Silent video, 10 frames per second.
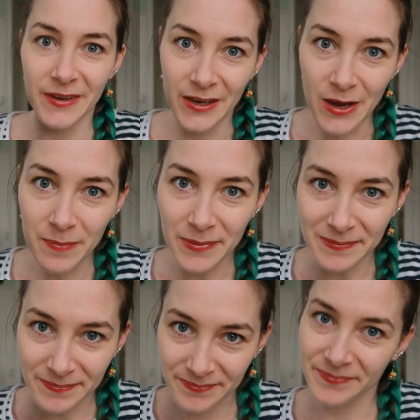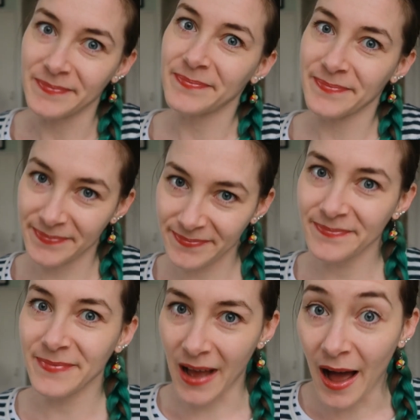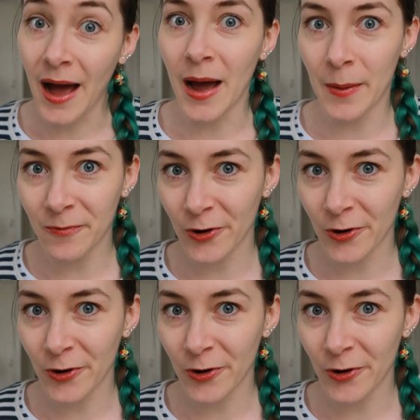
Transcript: Yep, I'm